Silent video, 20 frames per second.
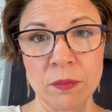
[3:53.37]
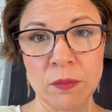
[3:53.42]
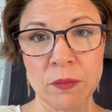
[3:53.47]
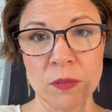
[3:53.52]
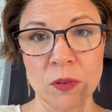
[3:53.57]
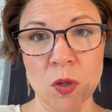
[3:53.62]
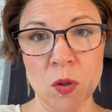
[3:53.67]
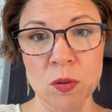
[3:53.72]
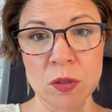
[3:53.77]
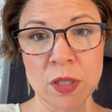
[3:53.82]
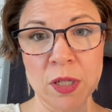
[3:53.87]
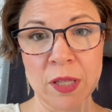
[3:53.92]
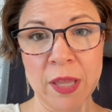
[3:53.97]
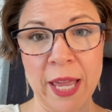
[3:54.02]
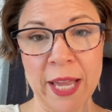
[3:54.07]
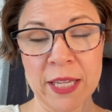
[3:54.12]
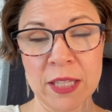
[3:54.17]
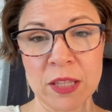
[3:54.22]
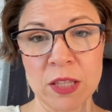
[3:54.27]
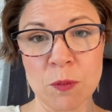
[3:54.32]

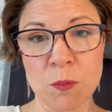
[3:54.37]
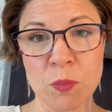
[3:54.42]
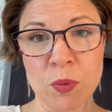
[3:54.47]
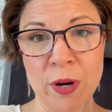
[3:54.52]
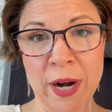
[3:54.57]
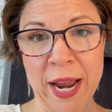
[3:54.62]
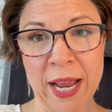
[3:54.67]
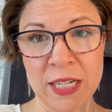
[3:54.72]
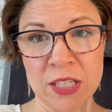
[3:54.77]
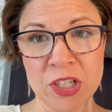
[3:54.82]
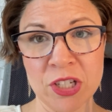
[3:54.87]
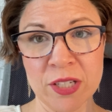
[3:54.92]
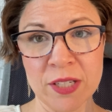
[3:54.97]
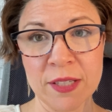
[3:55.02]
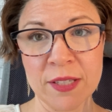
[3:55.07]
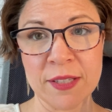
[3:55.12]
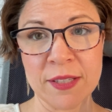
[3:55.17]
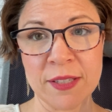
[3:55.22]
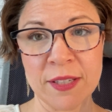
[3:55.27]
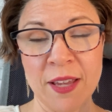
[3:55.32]
like the
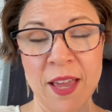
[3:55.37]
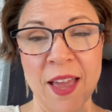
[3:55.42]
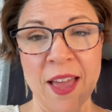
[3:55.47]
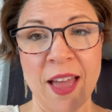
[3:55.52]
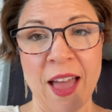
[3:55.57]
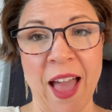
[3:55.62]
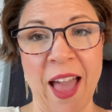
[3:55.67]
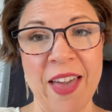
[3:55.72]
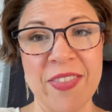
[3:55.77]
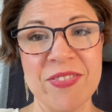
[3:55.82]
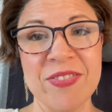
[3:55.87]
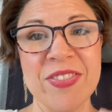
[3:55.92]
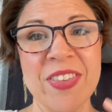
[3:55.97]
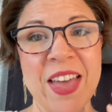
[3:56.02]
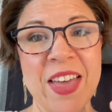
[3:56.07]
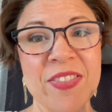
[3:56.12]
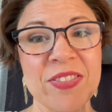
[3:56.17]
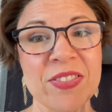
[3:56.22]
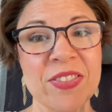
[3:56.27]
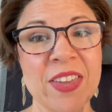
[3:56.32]
branches. And
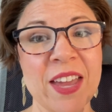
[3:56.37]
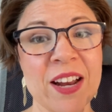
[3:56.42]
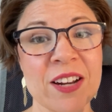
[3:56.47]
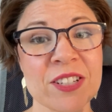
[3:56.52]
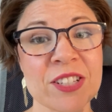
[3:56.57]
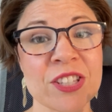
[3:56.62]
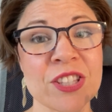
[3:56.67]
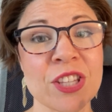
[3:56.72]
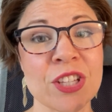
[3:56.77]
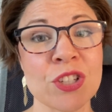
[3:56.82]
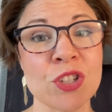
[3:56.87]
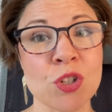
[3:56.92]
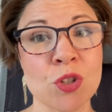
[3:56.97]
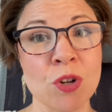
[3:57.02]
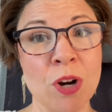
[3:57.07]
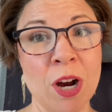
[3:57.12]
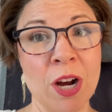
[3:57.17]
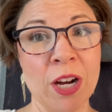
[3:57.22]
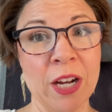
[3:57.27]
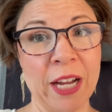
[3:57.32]
then there's the
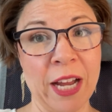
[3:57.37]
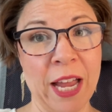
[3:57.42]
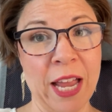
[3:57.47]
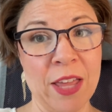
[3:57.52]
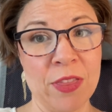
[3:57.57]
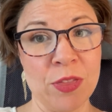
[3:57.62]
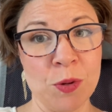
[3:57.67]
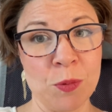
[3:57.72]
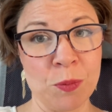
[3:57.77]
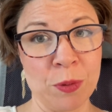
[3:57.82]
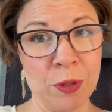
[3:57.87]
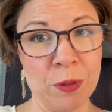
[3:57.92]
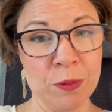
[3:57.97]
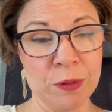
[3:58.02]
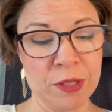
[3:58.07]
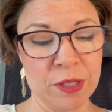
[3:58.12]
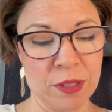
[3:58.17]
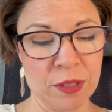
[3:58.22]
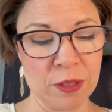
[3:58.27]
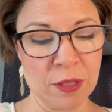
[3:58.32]
trunk and the
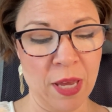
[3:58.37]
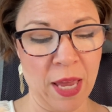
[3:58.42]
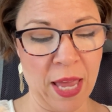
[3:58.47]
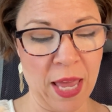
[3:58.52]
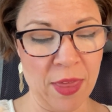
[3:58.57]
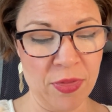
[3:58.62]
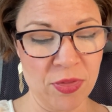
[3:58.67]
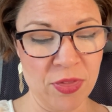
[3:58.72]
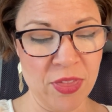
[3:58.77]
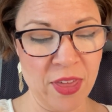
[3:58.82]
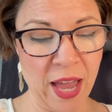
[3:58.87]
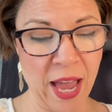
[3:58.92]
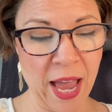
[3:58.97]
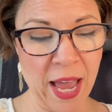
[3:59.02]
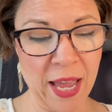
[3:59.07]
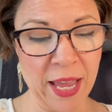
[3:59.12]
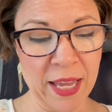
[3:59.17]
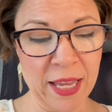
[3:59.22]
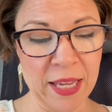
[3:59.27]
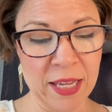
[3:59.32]
roots. And
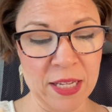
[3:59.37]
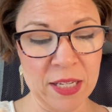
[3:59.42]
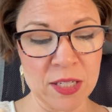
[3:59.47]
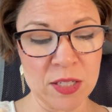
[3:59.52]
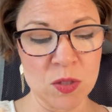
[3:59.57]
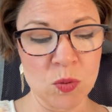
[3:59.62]
that is